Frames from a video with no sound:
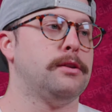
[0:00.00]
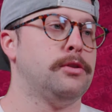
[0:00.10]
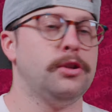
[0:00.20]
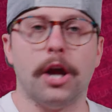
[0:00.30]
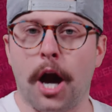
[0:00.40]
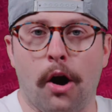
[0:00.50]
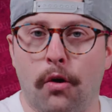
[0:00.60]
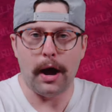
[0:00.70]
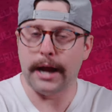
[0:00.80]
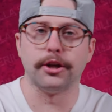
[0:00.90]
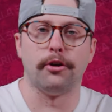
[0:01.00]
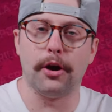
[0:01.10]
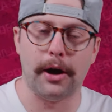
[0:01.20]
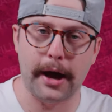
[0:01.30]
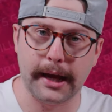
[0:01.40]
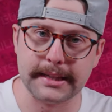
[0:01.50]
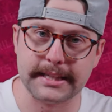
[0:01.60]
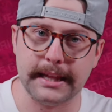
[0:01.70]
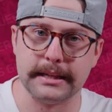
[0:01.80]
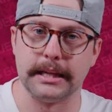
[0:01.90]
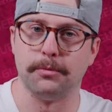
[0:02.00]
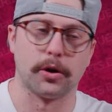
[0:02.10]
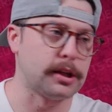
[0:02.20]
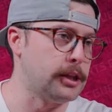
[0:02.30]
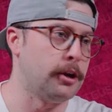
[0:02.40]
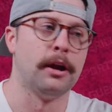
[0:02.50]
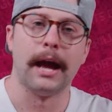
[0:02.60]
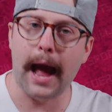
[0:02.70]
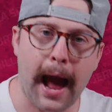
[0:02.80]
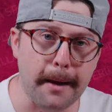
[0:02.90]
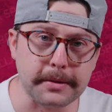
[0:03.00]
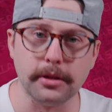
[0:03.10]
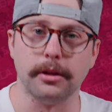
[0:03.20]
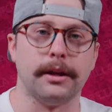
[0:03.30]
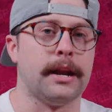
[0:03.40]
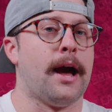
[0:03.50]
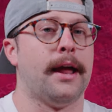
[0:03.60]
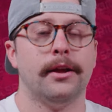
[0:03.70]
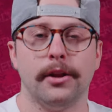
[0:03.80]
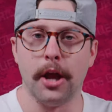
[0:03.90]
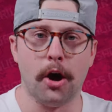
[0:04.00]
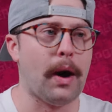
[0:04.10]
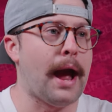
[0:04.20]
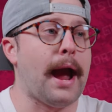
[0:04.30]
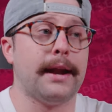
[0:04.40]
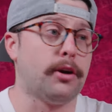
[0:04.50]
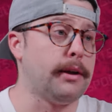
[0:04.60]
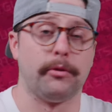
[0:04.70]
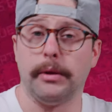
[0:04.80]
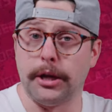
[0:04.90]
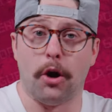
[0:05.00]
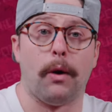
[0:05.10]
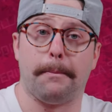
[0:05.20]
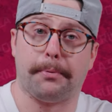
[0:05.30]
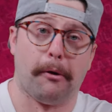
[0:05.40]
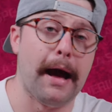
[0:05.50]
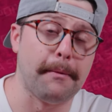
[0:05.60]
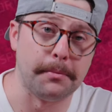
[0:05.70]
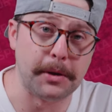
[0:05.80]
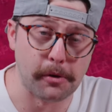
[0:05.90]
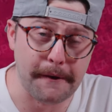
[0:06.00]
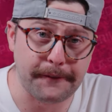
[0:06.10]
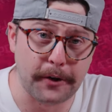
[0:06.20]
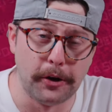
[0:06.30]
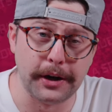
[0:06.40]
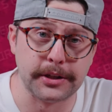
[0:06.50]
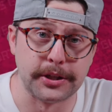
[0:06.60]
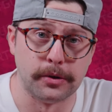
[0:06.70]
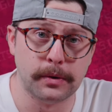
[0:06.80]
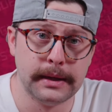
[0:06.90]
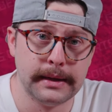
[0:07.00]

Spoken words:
No. I don't know how I could say this any more clear. Absolutely not. No, I don't even really know what problem you're referring to.